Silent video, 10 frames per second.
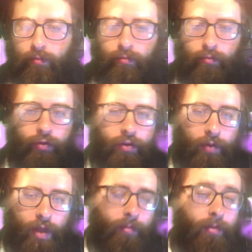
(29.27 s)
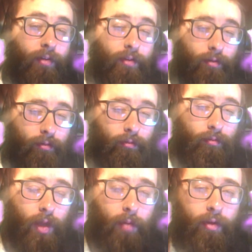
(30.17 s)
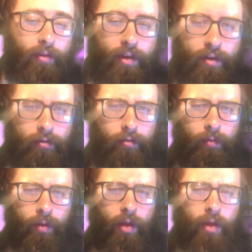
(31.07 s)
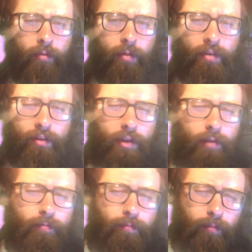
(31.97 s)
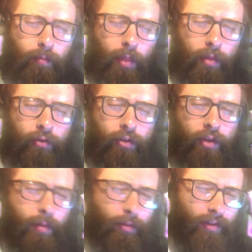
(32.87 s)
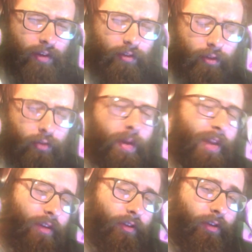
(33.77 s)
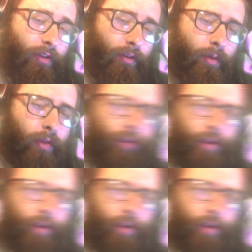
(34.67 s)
we'll see what happens. I'm excited. Basically, there's a couple teachings, there's many teachings, but there's a